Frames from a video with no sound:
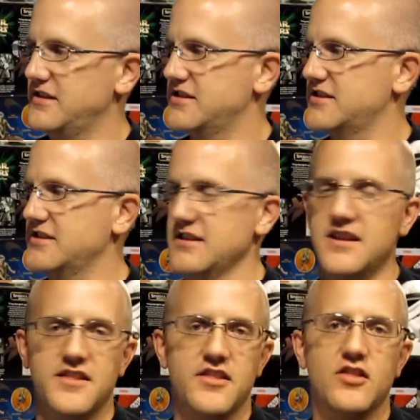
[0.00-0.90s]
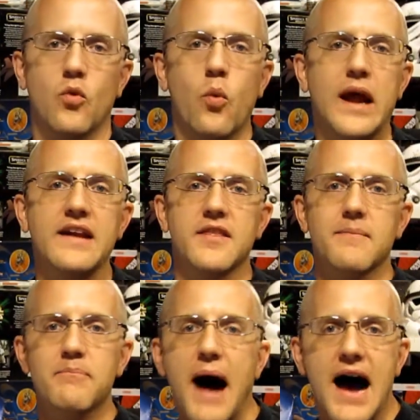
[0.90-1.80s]
Just the weight of
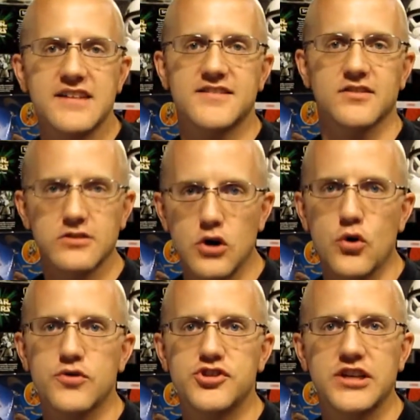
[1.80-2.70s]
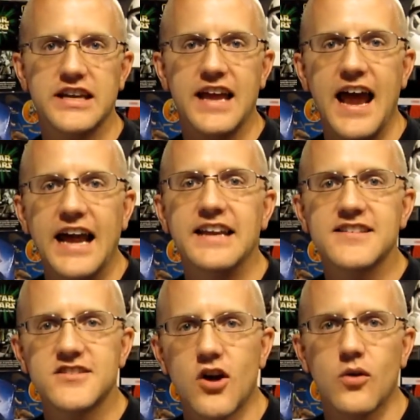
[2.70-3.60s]
the box alone should get any
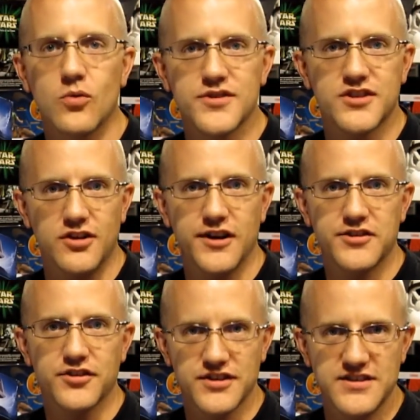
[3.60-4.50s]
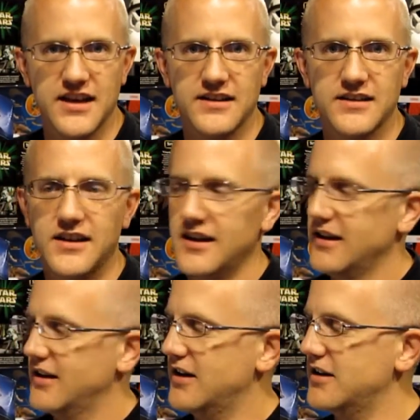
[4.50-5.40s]
Star Wars collector excited,
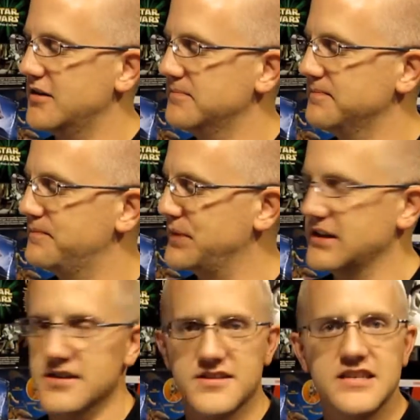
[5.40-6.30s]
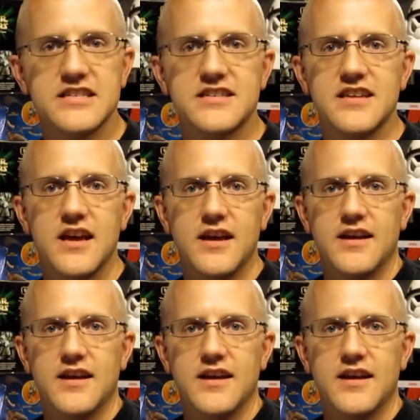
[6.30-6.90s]
because